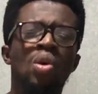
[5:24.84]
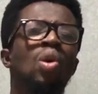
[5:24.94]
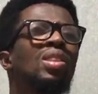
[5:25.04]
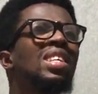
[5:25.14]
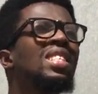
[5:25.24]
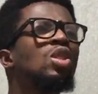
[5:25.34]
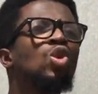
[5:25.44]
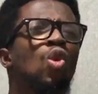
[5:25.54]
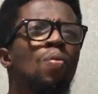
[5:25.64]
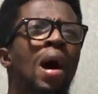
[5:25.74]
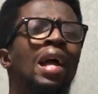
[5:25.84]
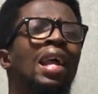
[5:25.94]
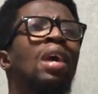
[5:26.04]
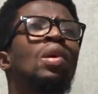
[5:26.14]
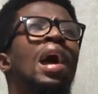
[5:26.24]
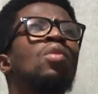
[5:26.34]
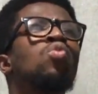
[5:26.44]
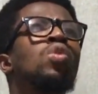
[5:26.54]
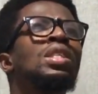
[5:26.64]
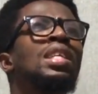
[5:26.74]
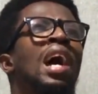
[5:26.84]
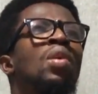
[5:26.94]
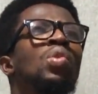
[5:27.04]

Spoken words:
God, this is so bad. I wish